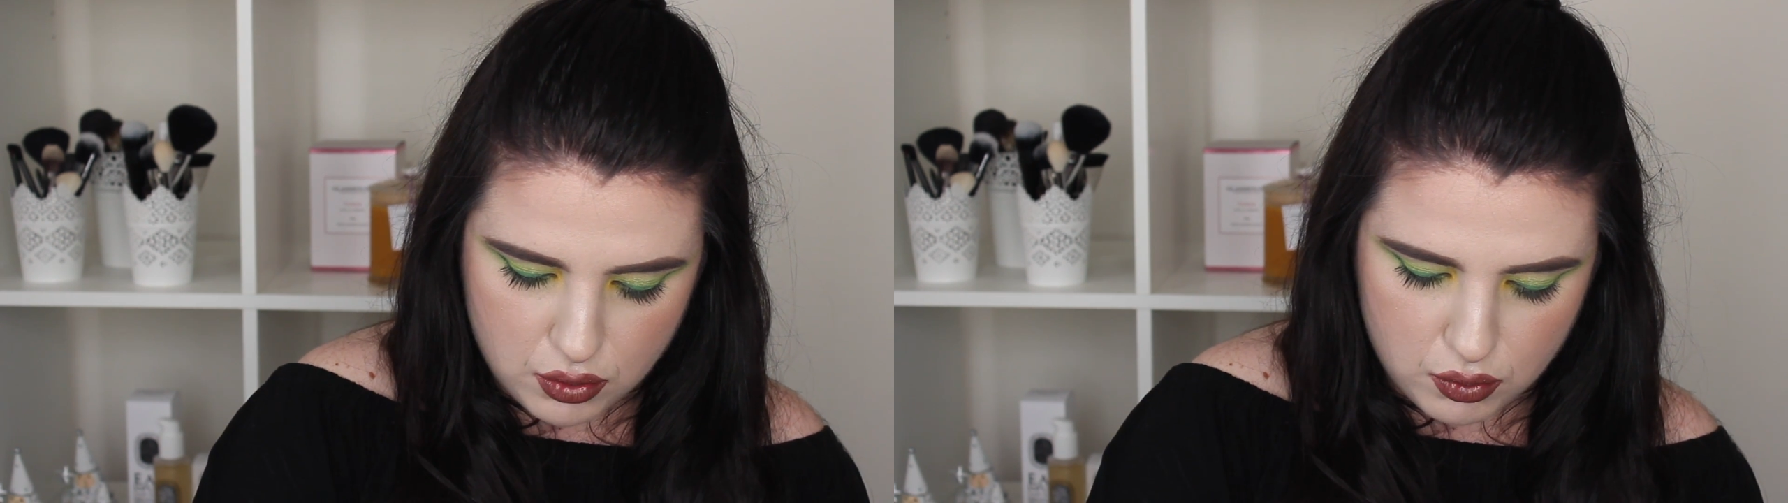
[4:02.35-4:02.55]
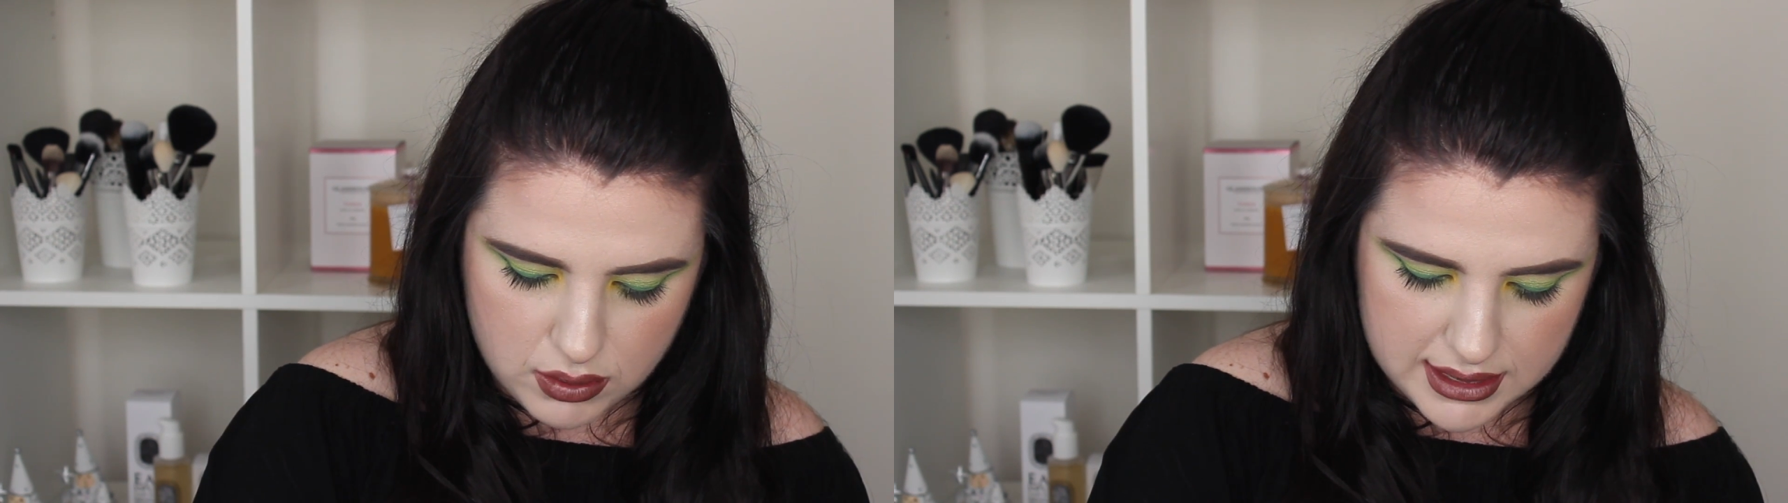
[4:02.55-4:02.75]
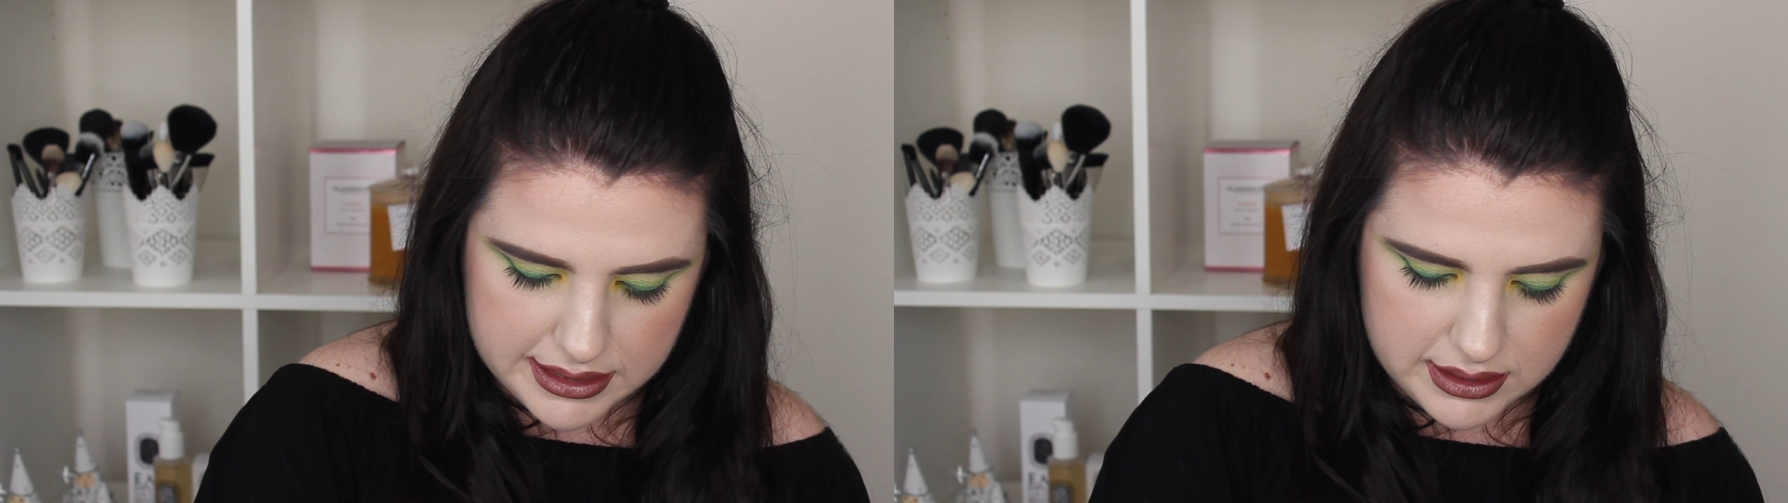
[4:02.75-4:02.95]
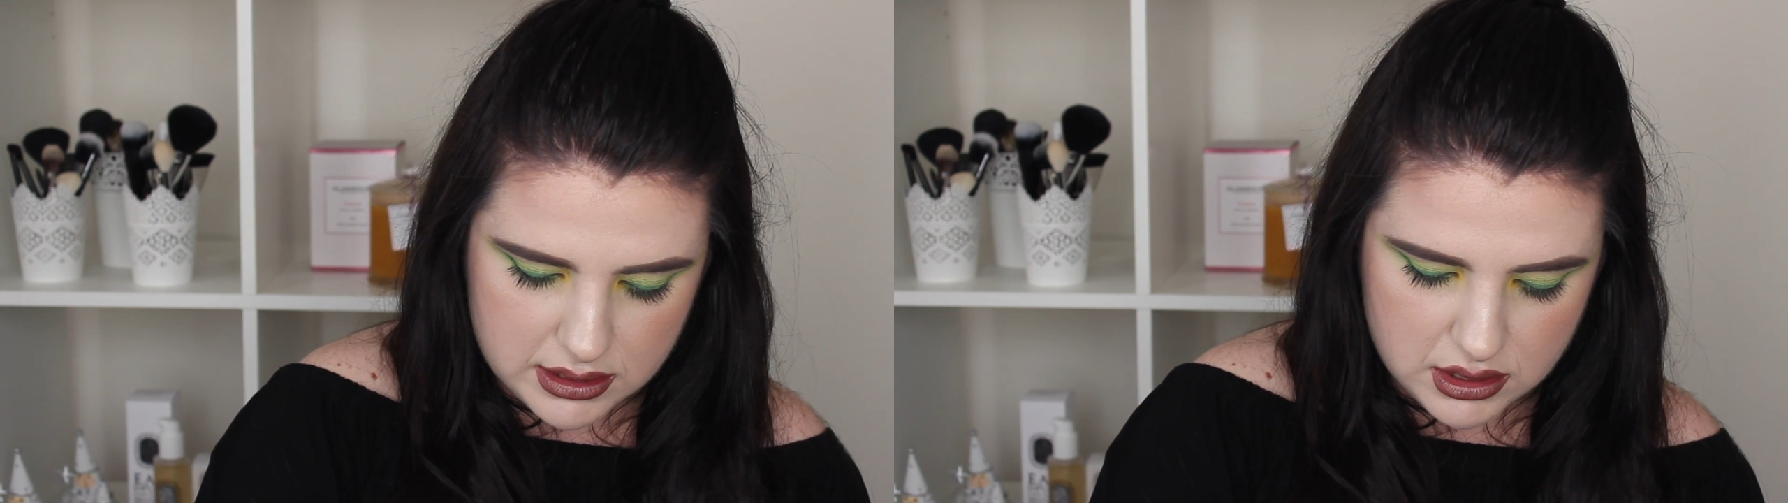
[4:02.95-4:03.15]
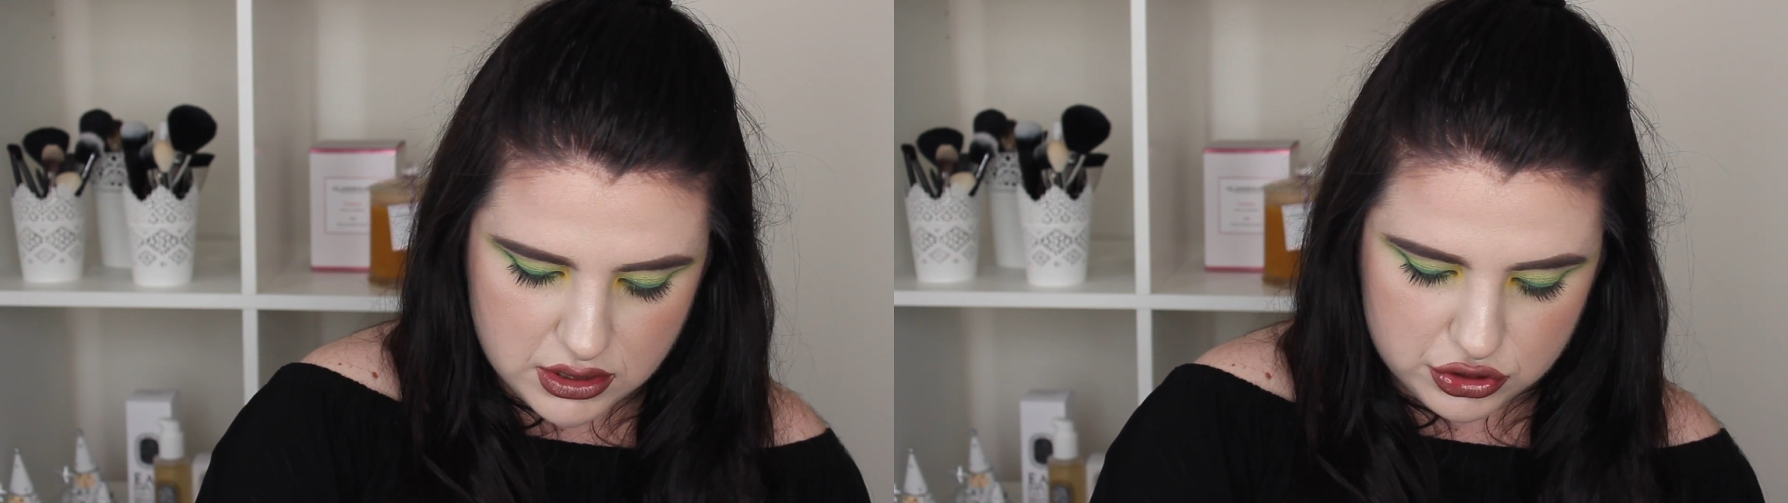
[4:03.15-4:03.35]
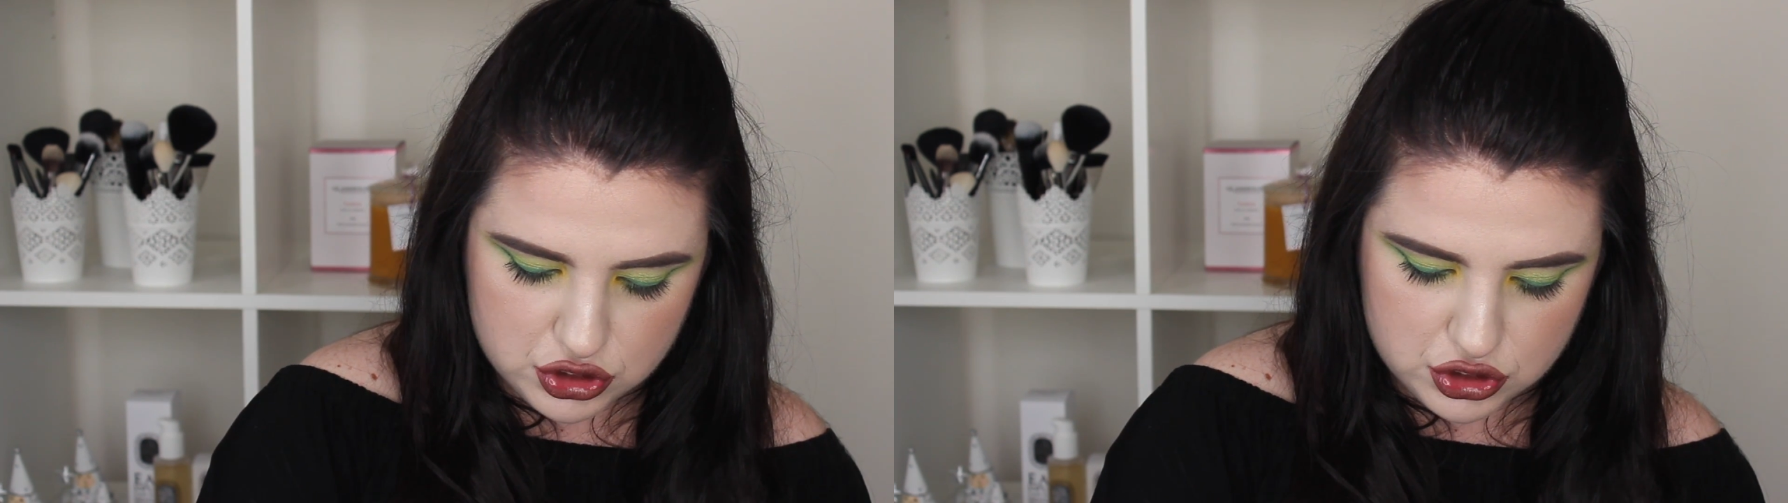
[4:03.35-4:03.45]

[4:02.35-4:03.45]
1,